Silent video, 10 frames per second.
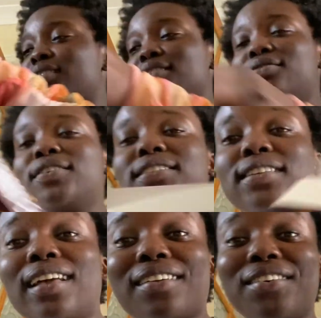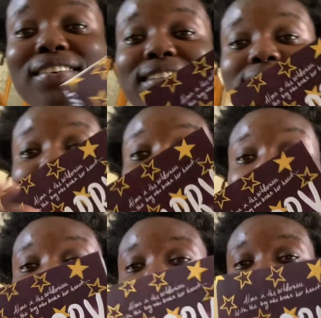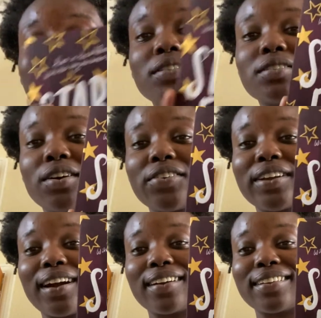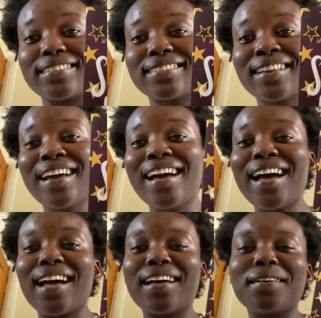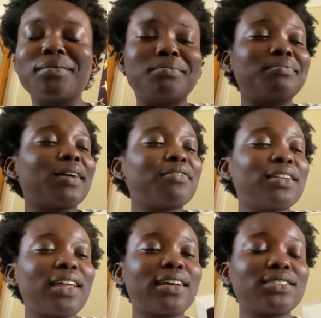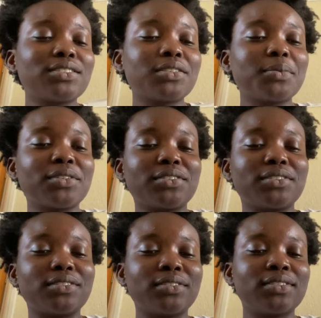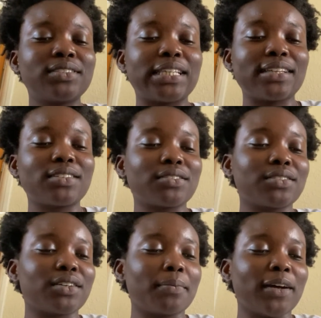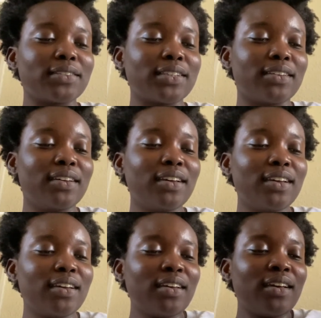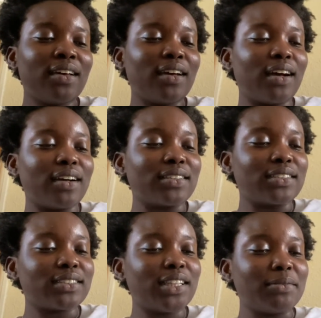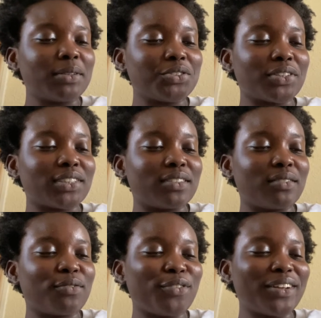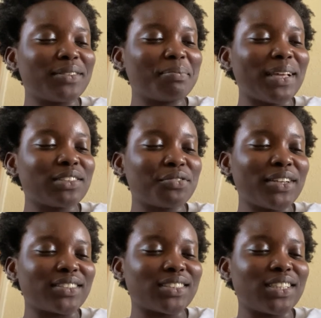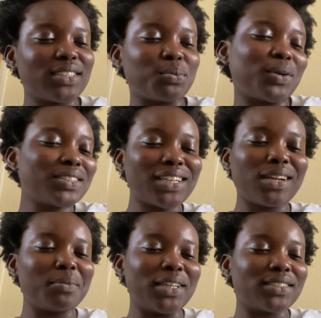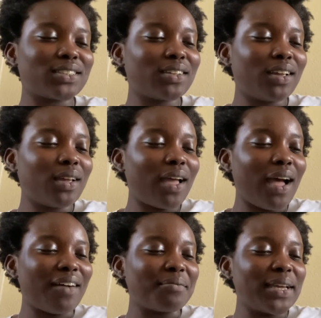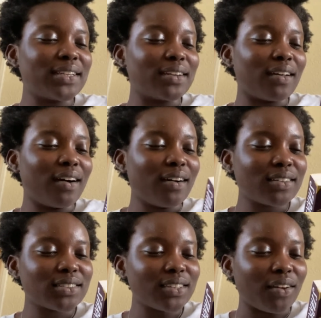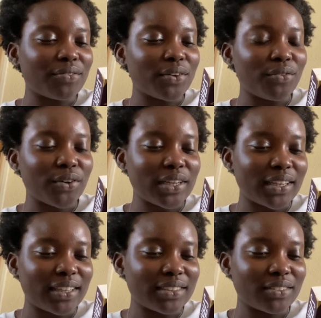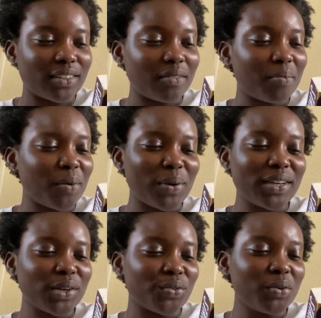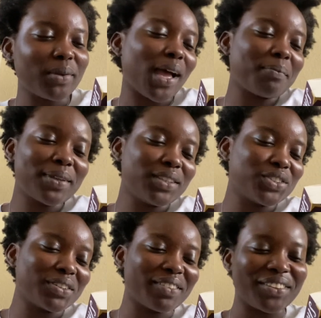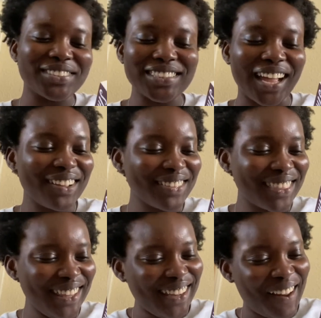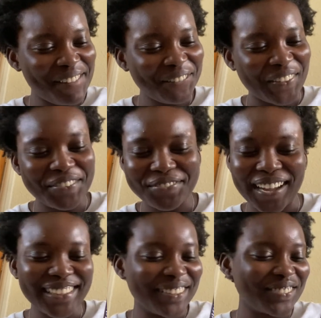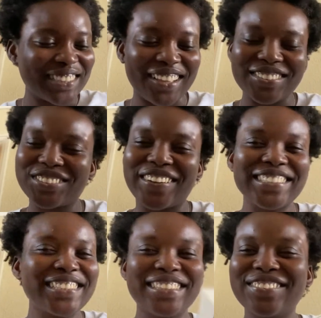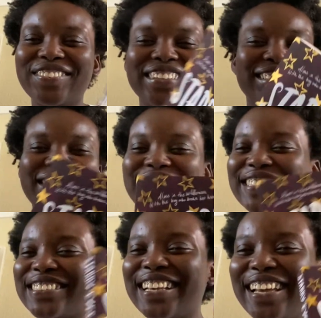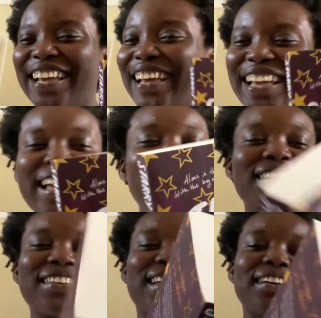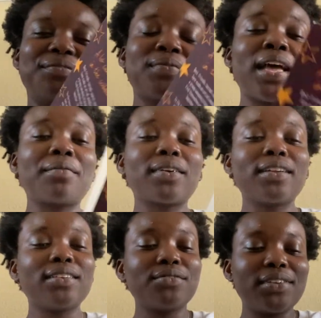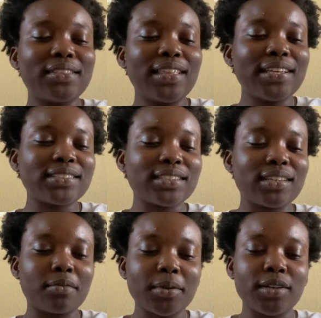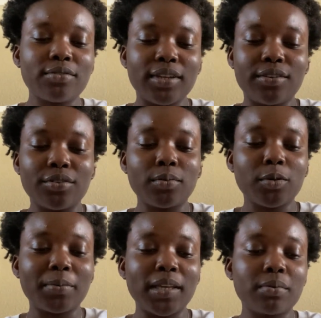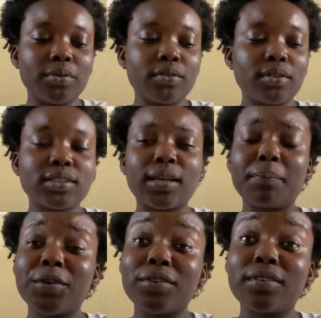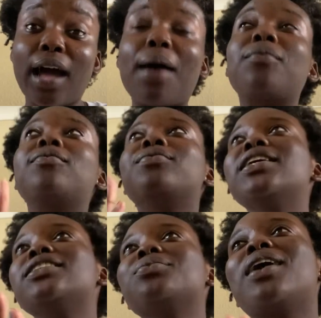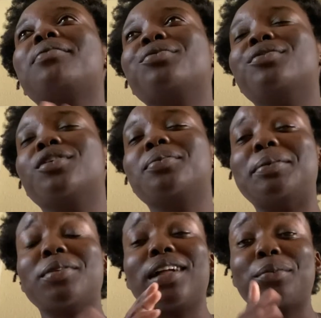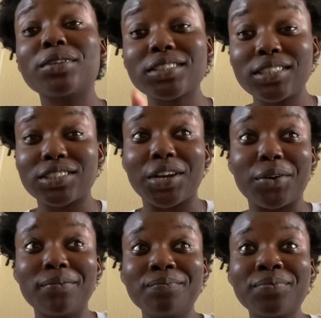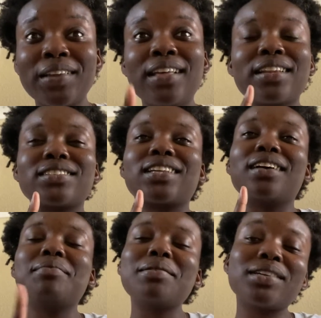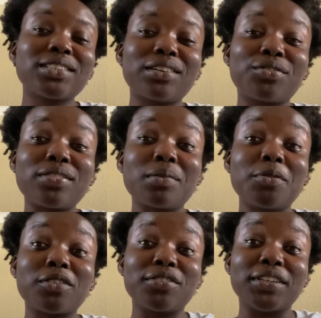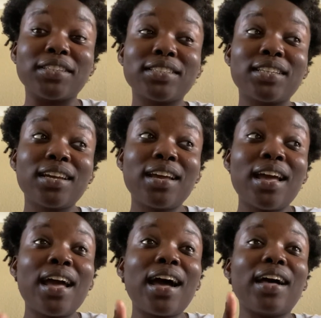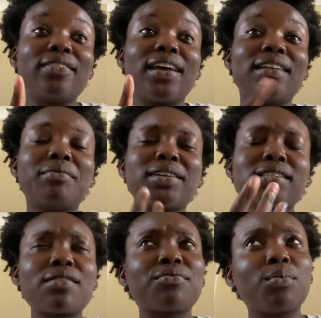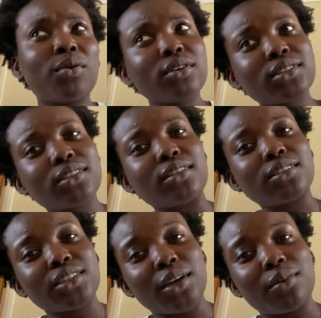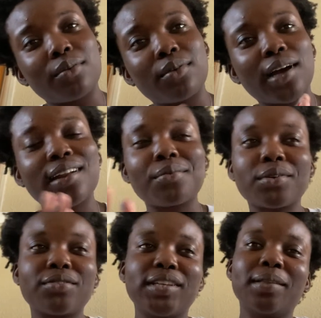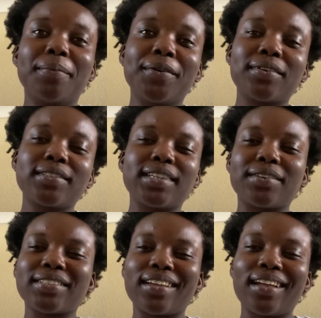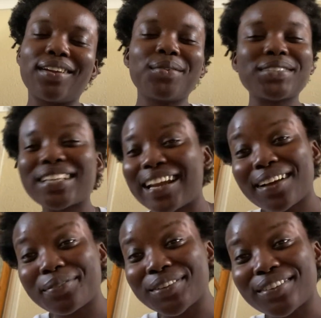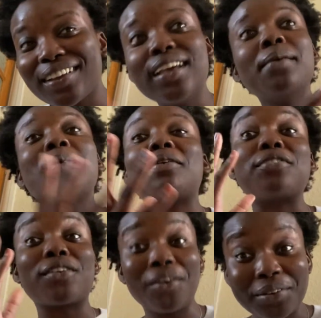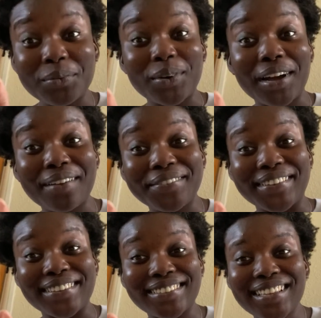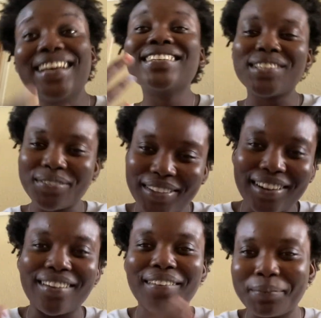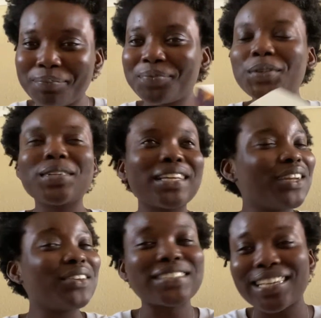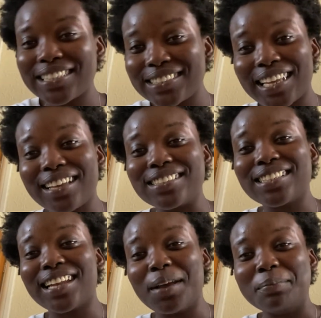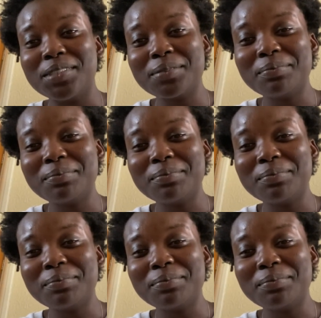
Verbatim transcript: so the first thing I got is a book called Story Eyes. Um, I feel like I saw someone on TikTok talk about it, and it seemed interesting. Friend, best friends turned worst enemies have made an art of avoiding each other. But when a group camping trip goes south, they find themselves stranded in the wilderness. Okay, I'm gonna read this and then I'm gonna read Normal People, because I bought, I, this is happened with Normal People. I watched the show and I was like, maybe I should have read the book first. And then because I've watched the show, I didn't want to read the book because I was like, I know what's gonna happen, but I've forgotten what happens. So I'm gonna, all I know is I didn't take her to Deb's.